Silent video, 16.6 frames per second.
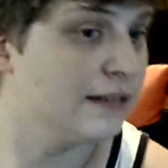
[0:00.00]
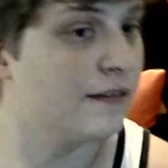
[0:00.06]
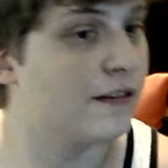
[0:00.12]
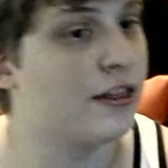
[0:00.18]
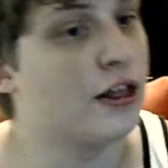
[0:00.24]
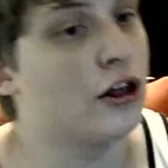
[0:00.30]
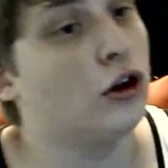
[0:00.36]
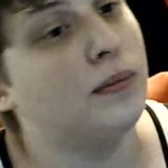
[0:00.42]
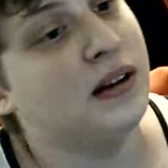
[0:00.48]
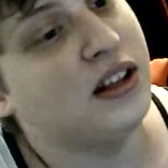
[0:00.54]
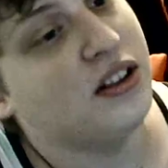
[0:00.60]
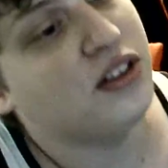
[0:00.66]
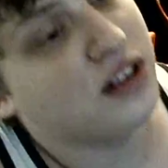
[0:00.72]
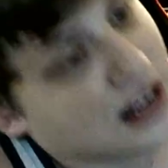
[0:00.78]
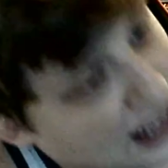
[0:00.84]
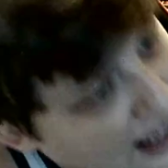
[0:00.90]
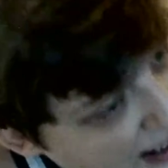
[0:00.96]
Velma in
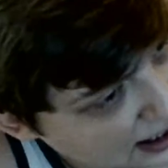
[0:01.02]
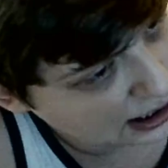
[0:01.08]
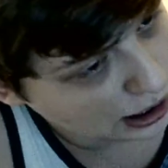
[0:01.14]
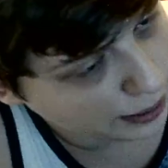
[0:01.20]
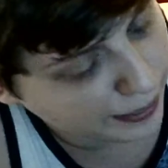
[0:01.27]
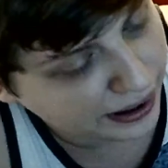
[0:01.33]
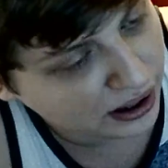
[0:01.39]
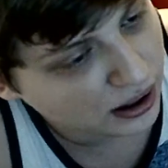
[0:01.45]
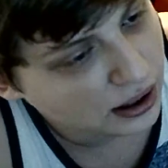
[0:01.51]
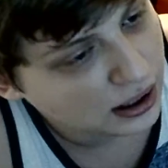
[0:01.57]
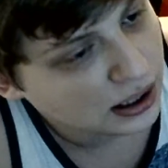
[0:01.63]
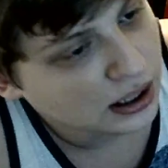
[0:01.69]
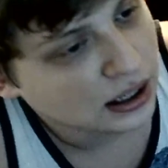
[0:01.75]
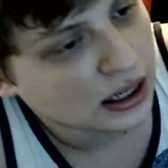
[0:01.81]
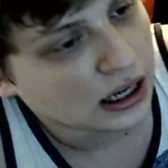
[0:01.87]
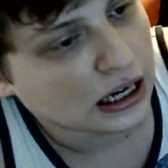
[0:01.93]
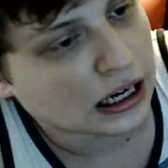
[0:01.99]
the next coming
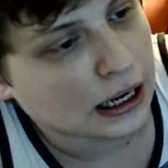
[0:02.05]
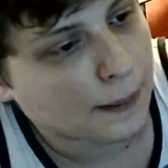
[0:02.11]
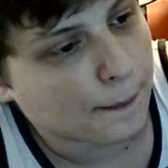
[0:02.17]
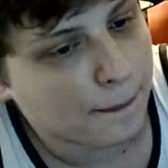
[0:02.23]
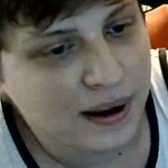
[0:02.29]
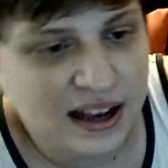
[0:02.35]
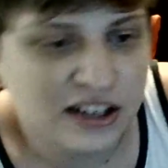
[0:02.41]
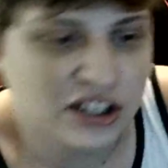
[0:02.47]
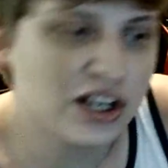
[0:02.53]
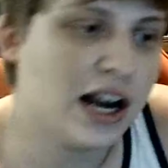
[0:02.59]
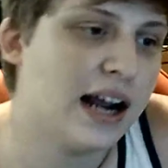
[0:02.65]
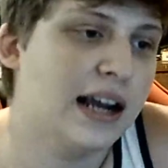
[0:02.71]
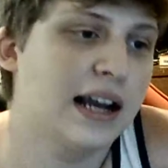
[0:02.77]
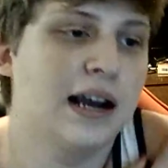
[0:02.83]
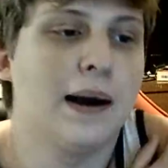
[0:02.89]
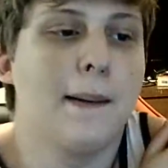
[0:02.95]
paycheck,